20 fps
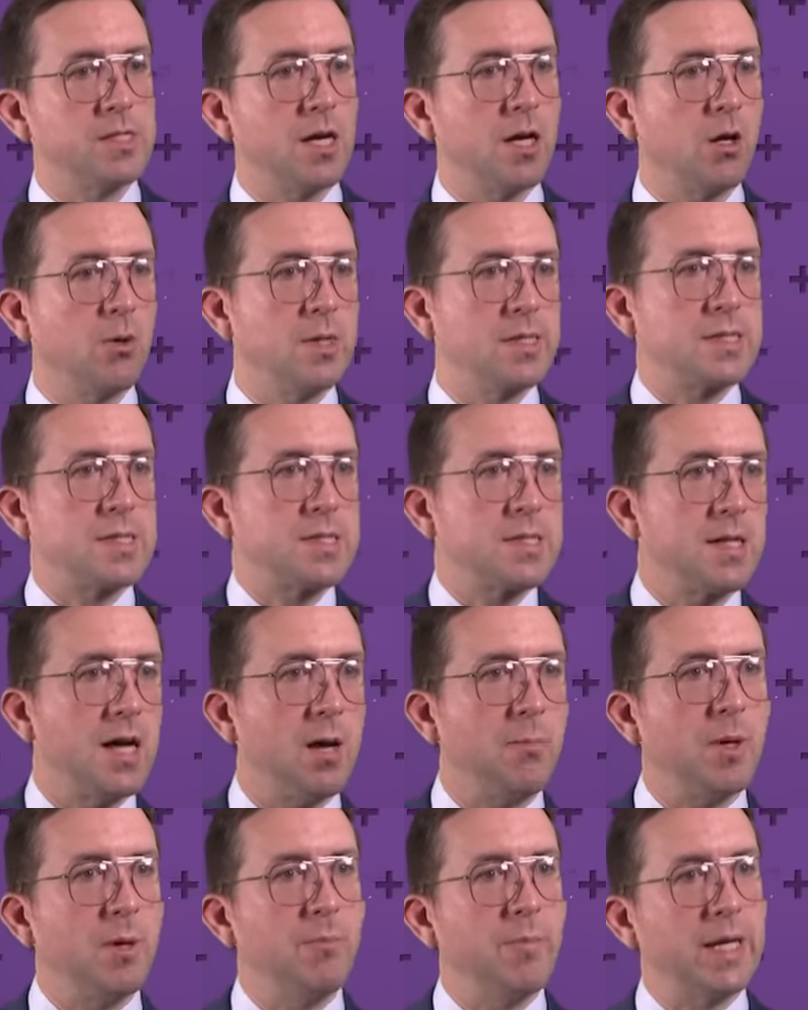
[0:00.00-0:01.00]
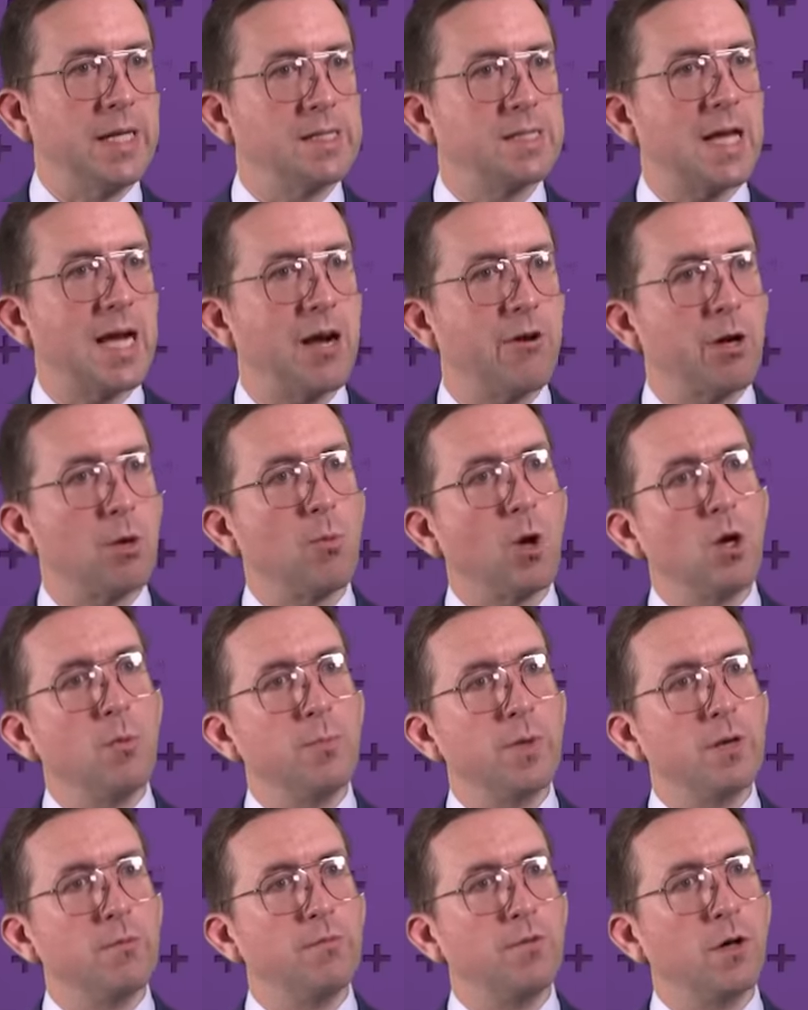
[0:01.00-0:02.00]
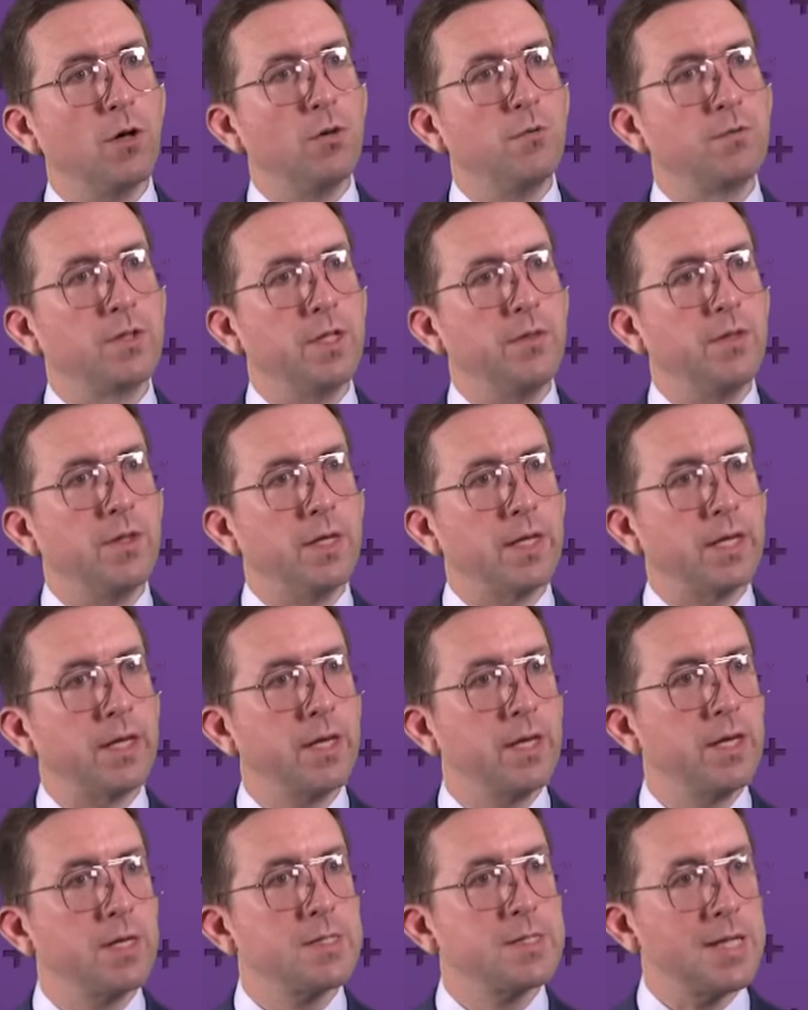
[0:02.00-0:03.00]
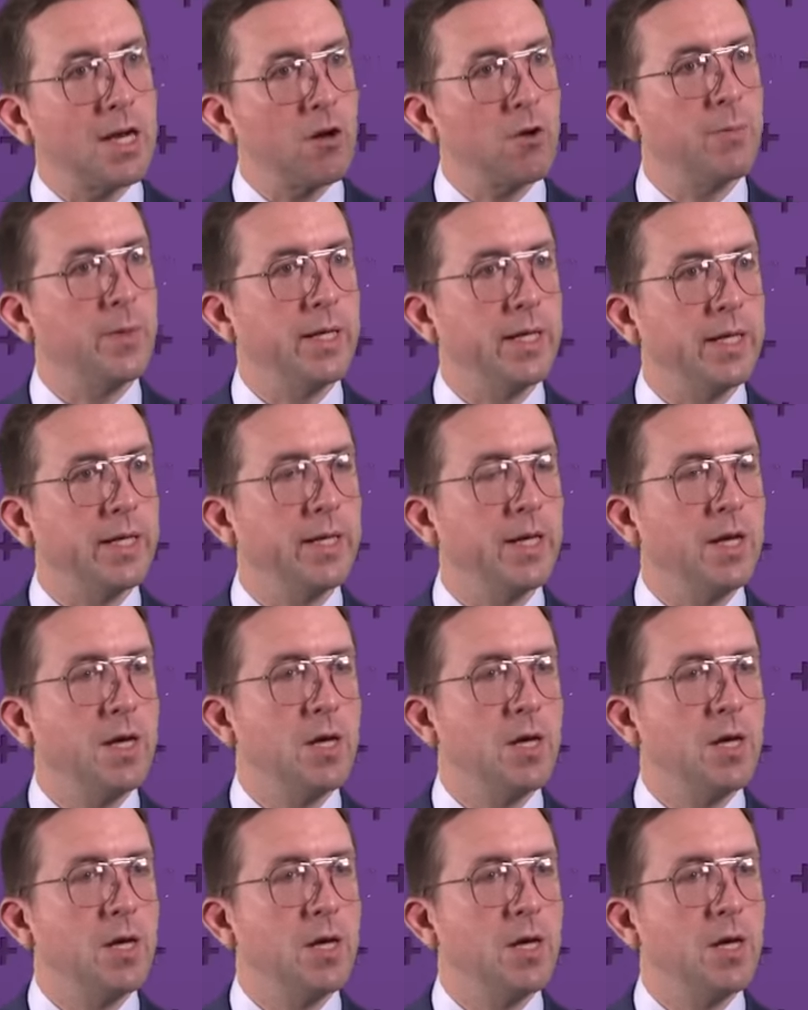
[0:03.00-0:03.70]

oh, it's a snub, it means Harry won't be involved in the ceremony.